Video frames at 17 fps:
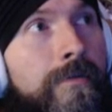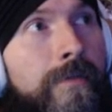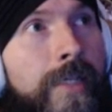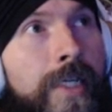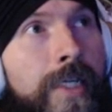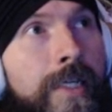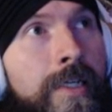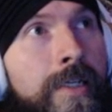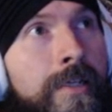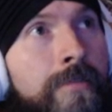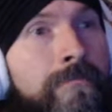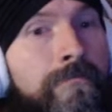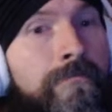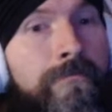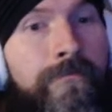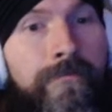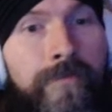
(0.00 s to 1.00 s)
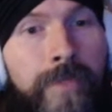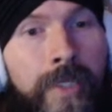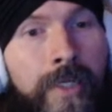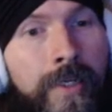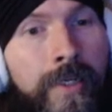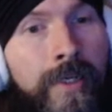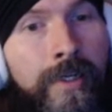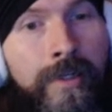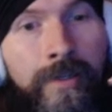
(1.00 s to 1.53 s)
He
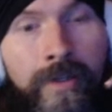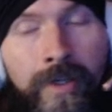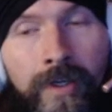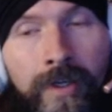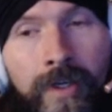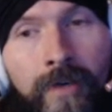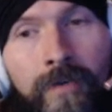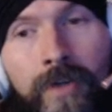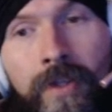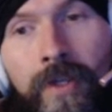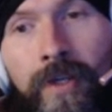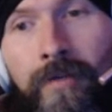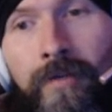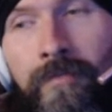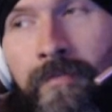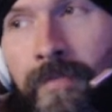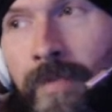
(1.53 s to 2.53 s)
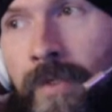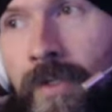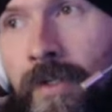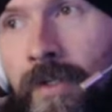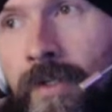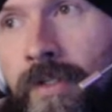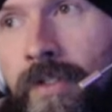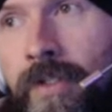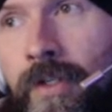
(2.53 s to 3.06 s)
did anything and everything
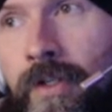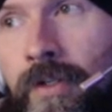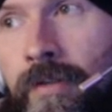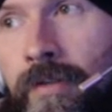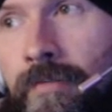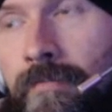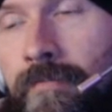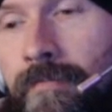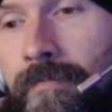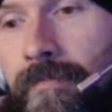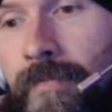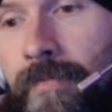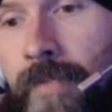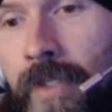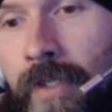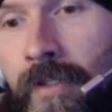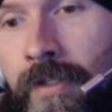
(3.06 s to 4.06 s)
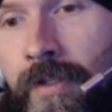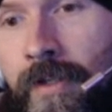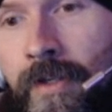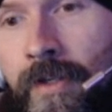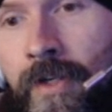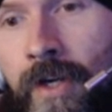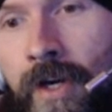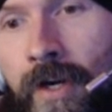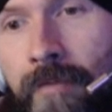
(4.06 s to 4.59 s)
to get to the
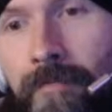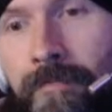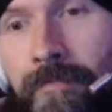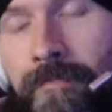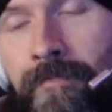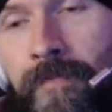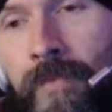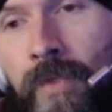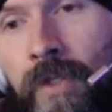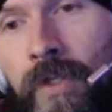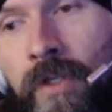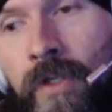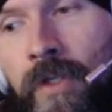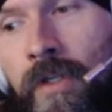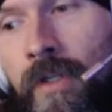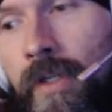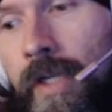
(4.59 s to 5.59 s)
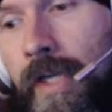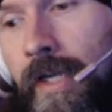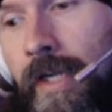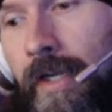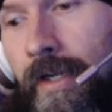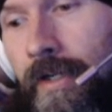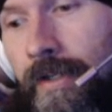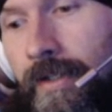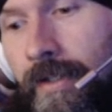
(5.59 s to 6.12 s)
top.
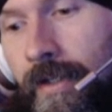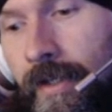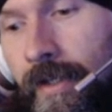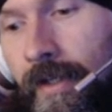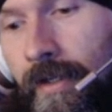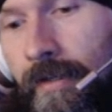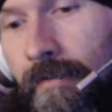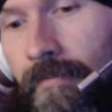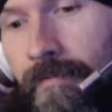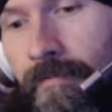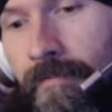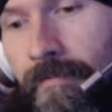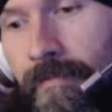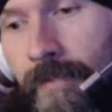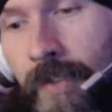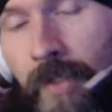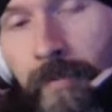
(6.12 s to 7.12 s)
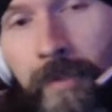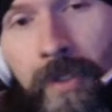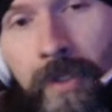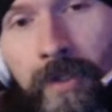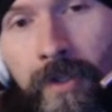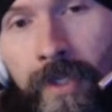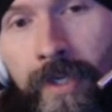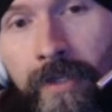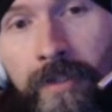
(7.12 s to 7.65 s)
And something
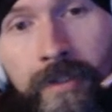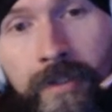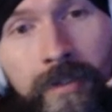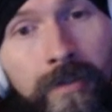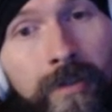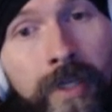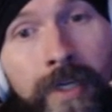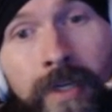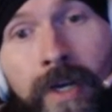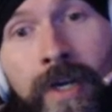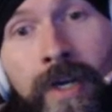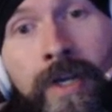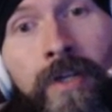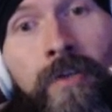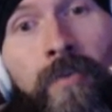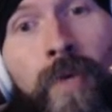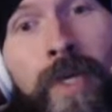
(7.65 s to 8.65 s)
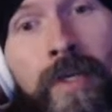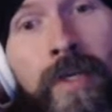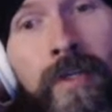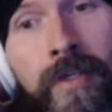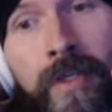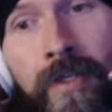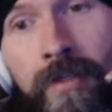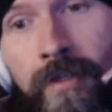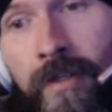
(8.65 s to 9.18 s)
clicked. Like I had an
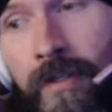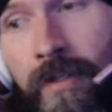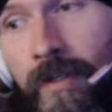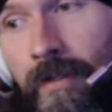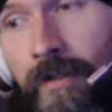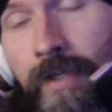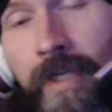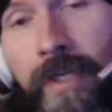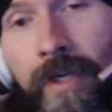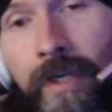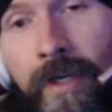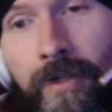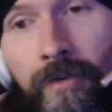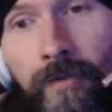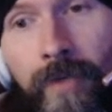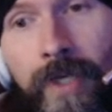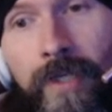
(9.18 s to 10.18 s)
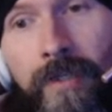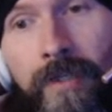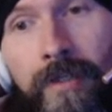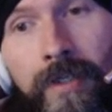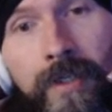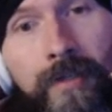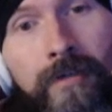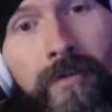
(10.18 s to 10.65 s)
awakening, he had an awakening.